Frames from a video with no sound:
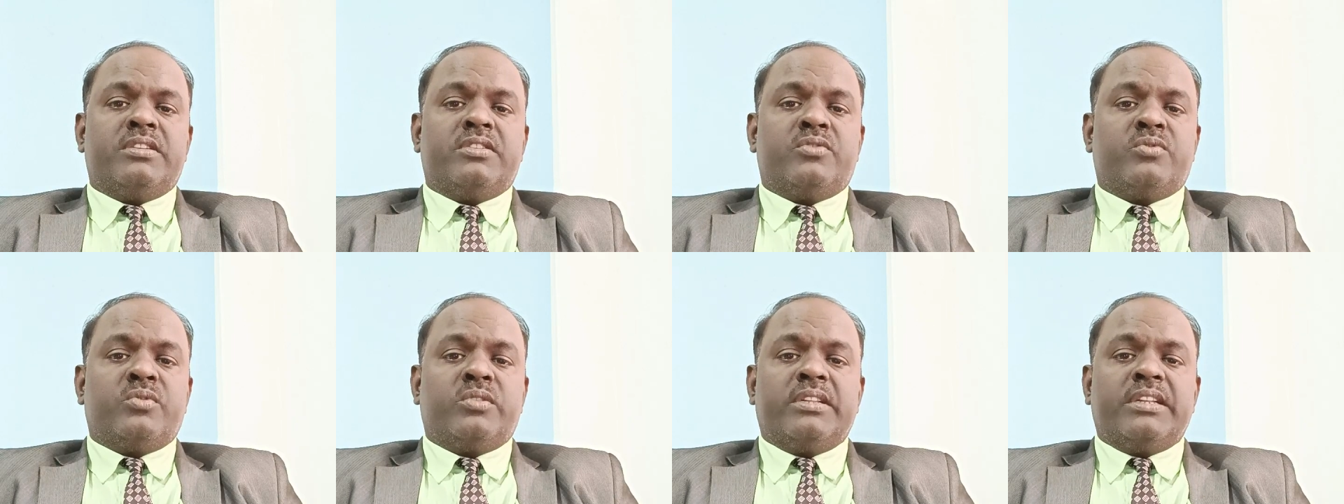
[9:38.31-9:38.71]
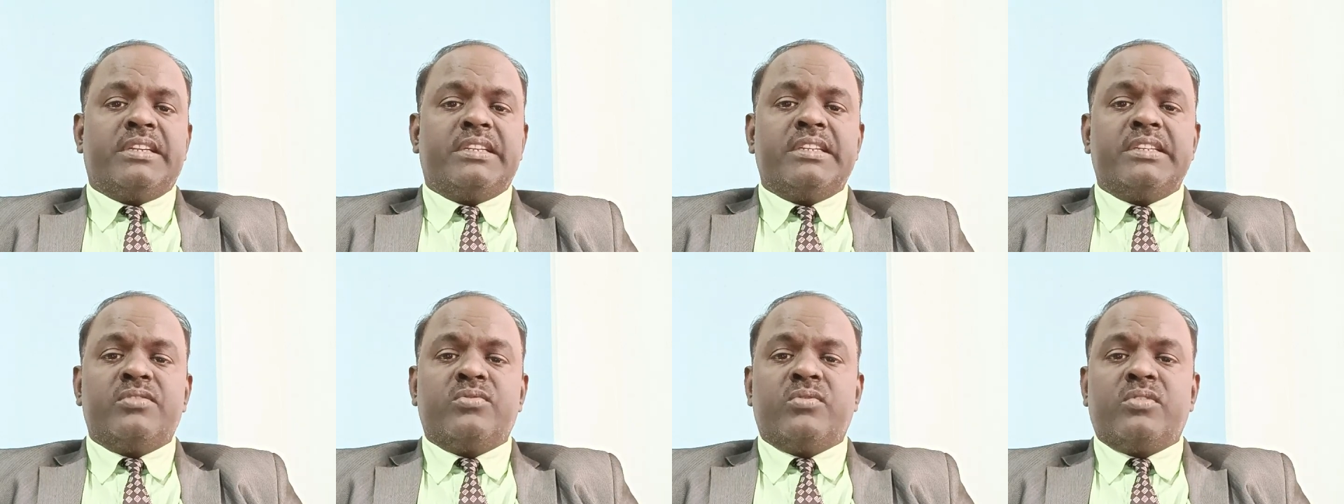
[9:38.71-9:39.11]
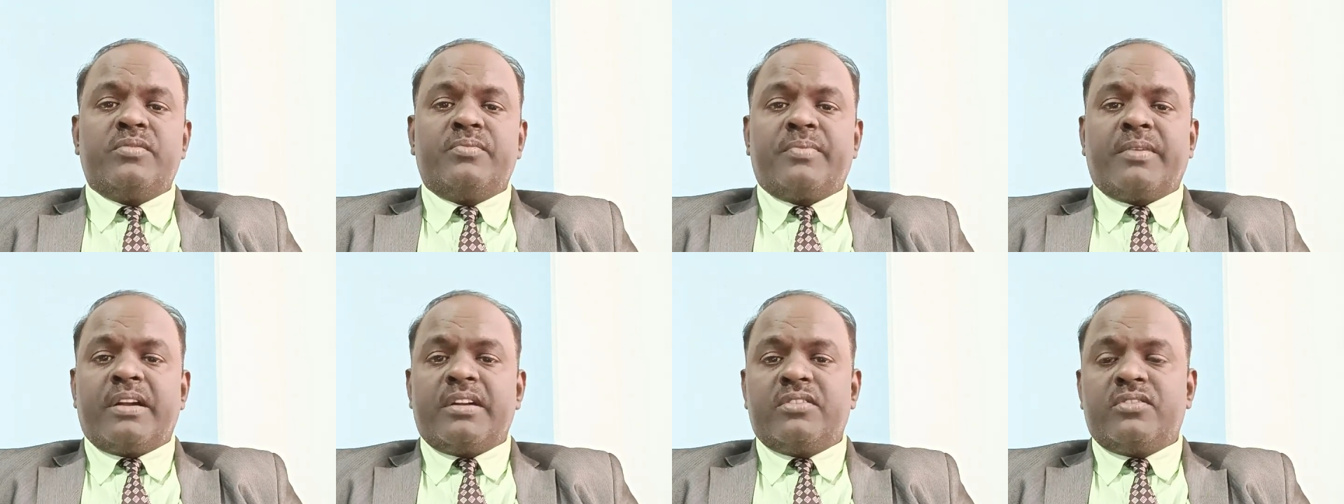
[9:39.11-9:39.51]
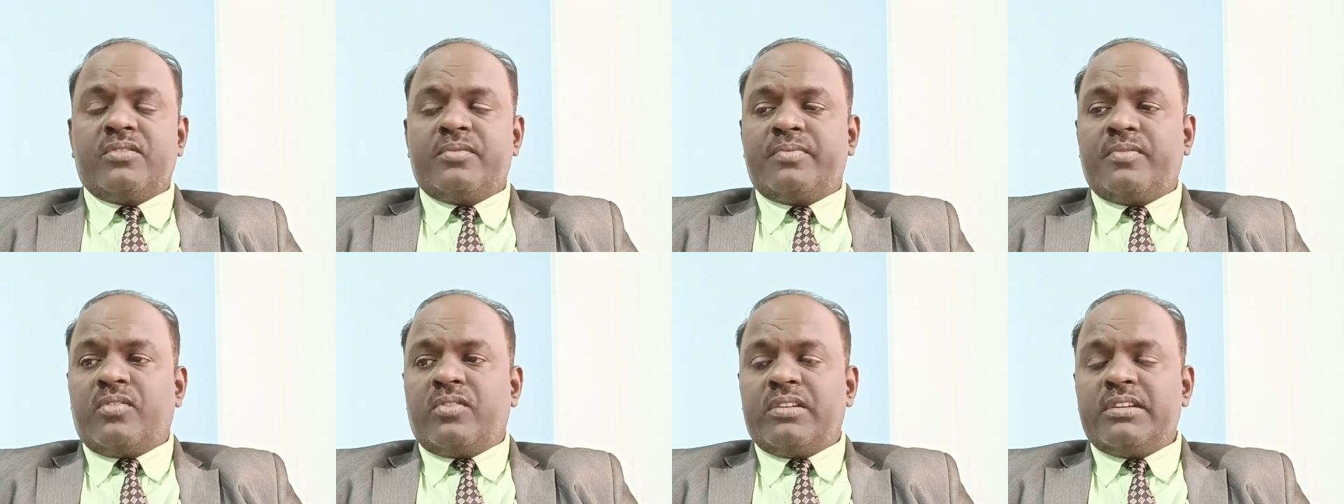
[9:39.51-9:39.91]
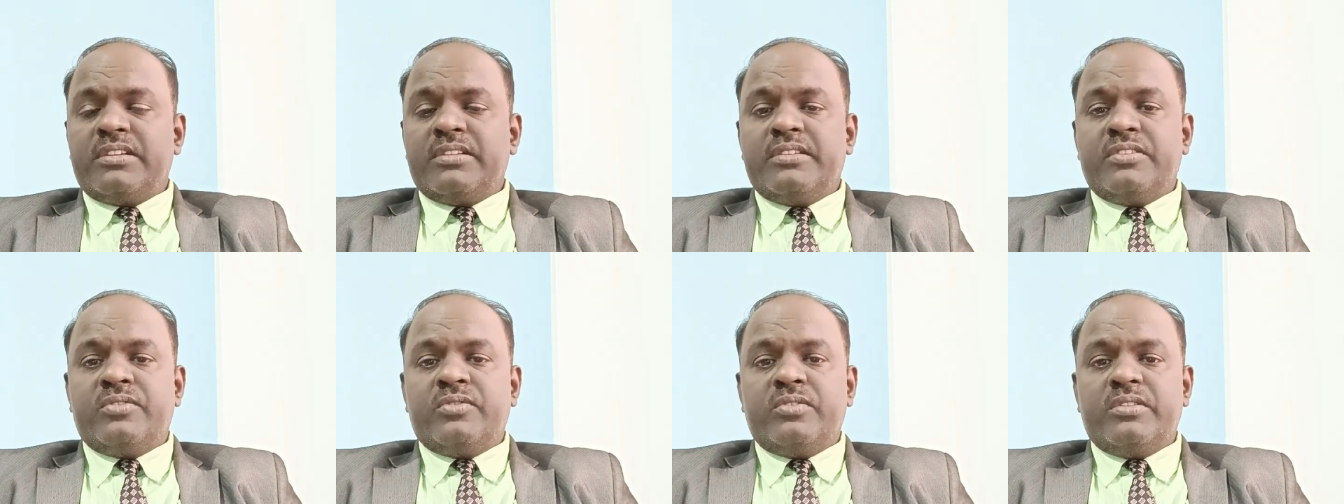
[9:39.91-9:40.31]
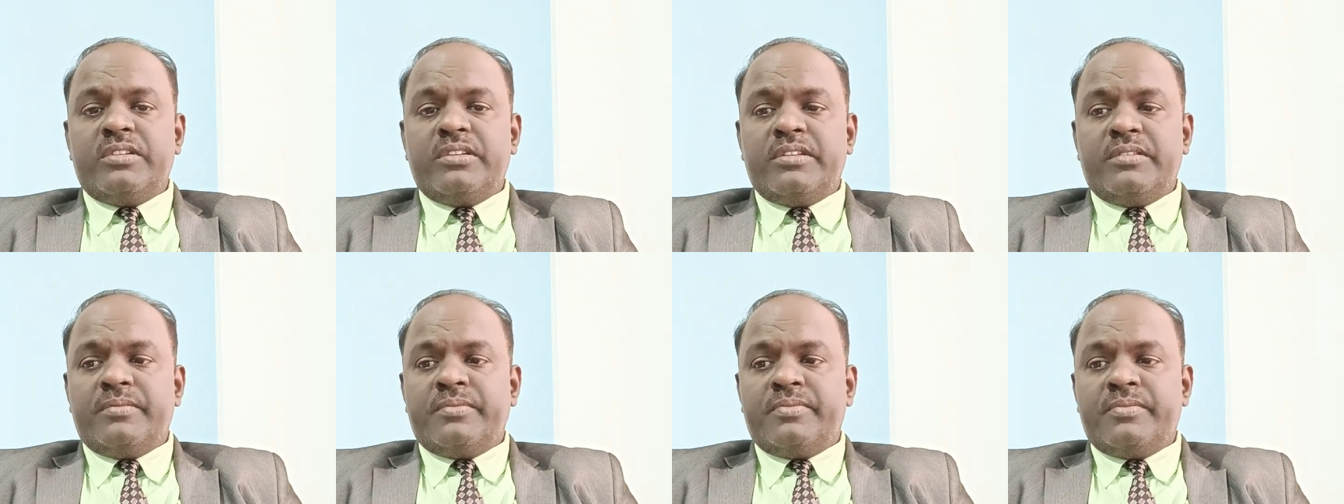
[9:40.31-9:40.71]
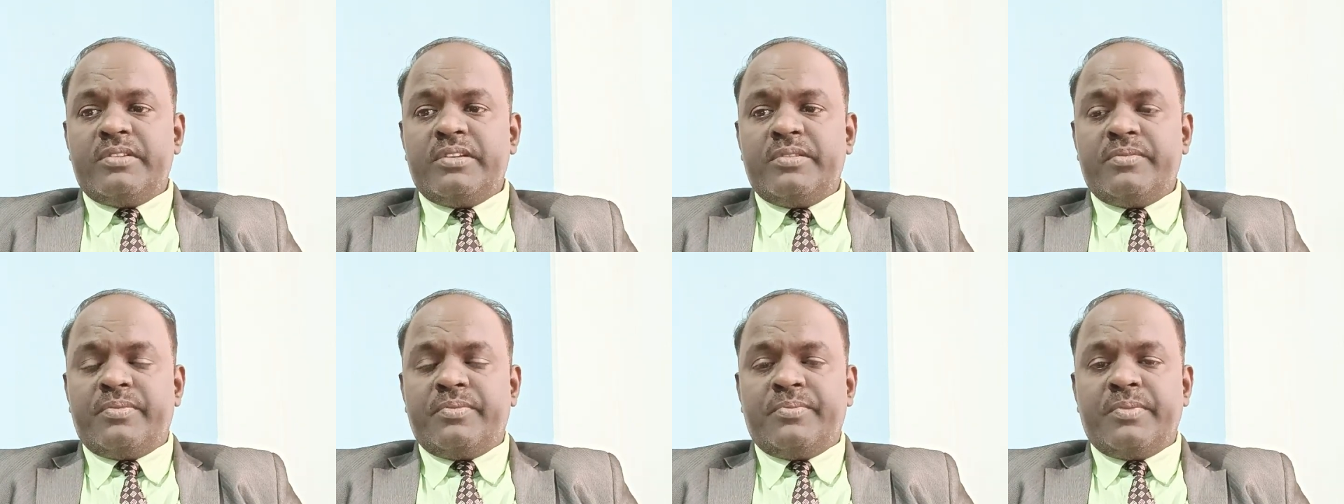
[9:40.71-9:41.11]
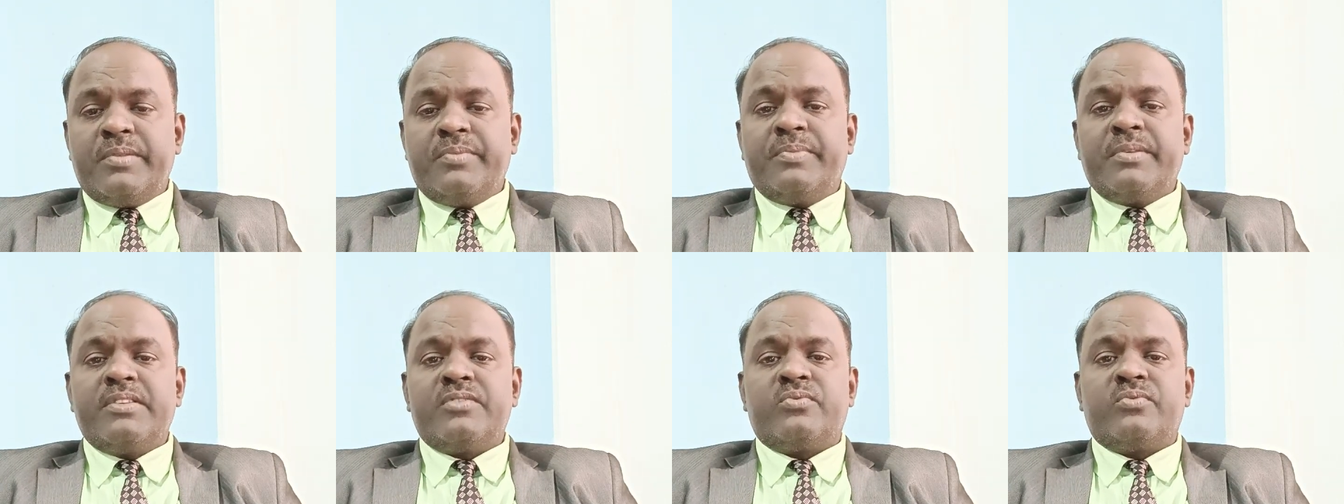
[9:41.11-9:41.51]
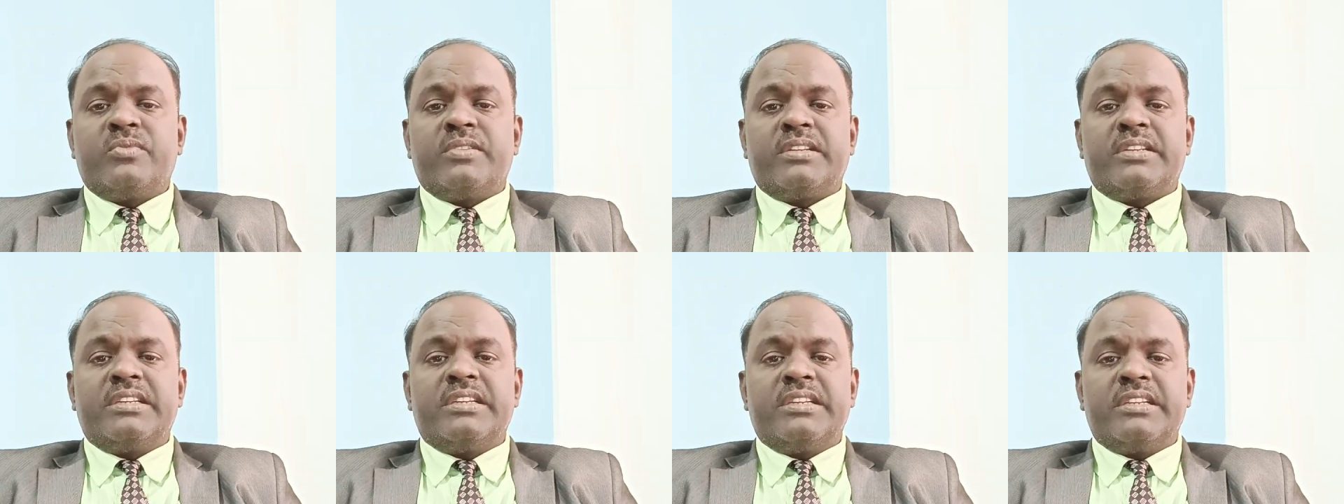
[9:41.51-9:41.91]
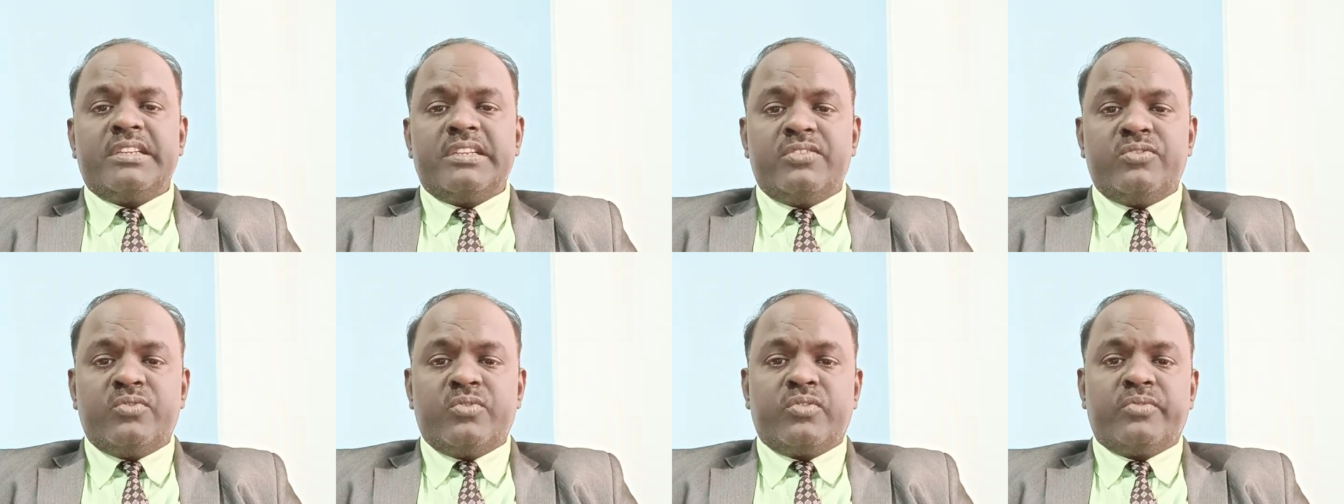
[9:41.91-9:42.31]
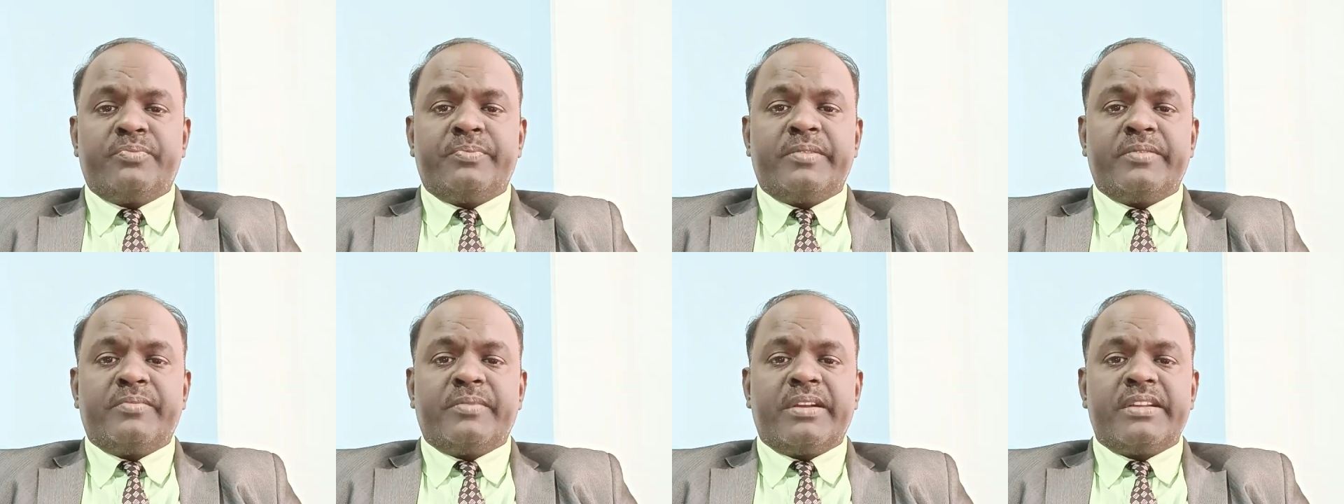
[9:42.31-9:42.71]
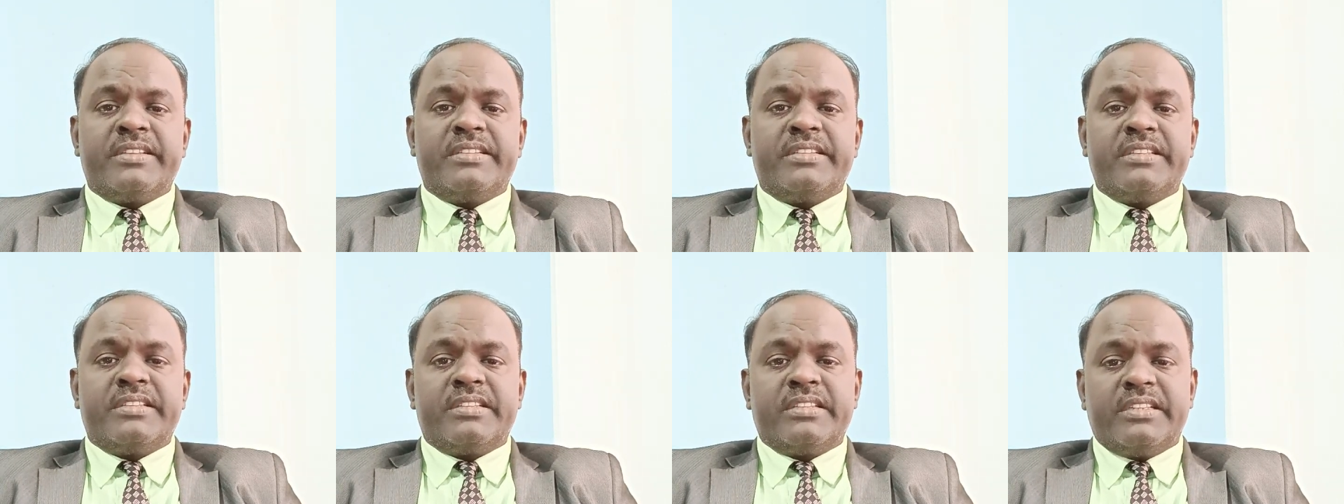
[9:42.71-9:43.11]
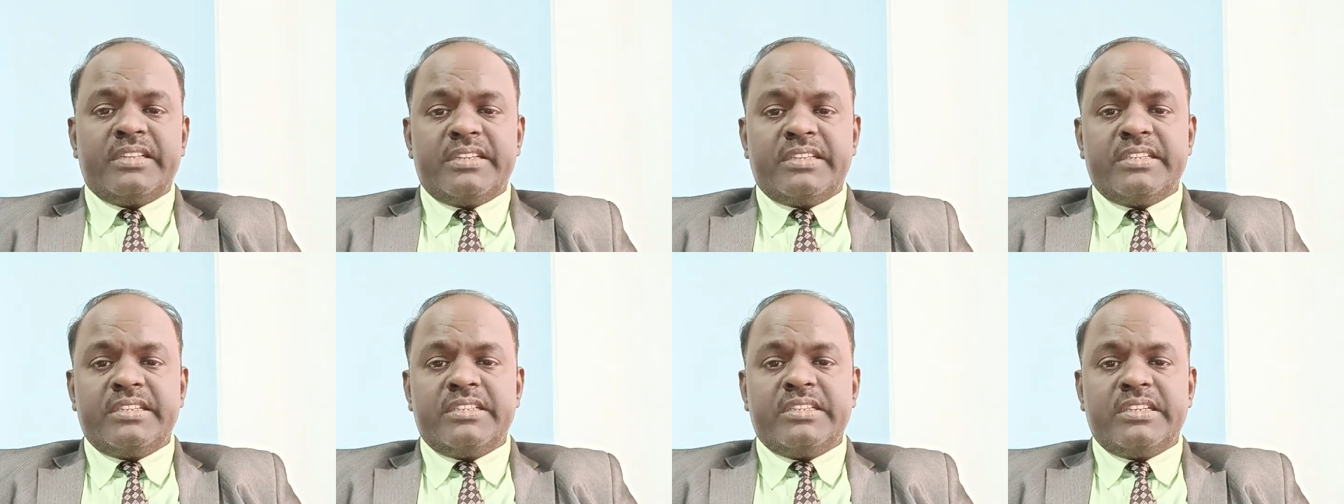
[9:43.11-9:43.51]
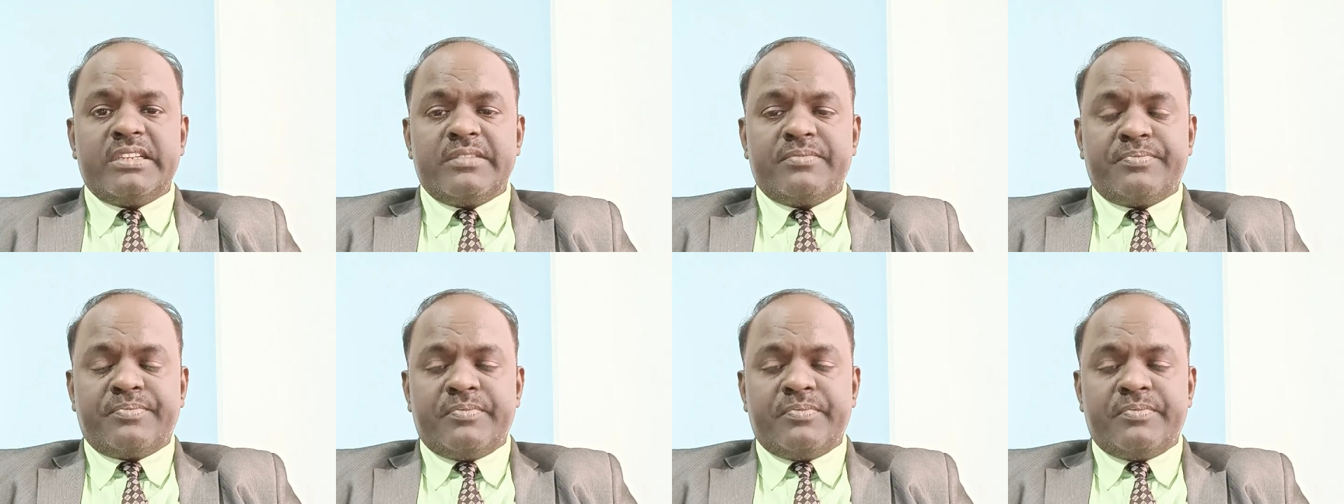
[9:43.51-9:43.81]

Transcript: So that is not part of only if people's working in your premises, that is a